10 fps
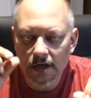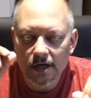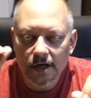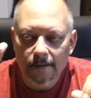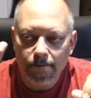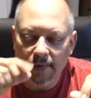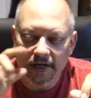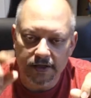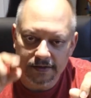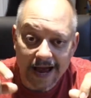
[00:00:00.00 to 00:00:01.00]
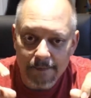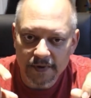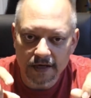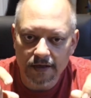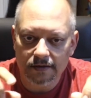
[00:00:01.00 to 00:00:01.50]
but tapping
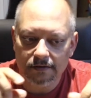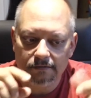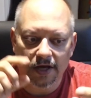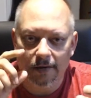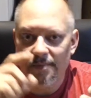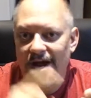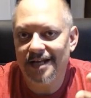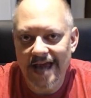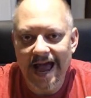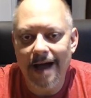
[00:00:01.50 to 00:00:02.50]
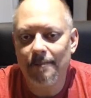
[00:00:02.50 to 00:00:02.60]
it, you got to buy a tap,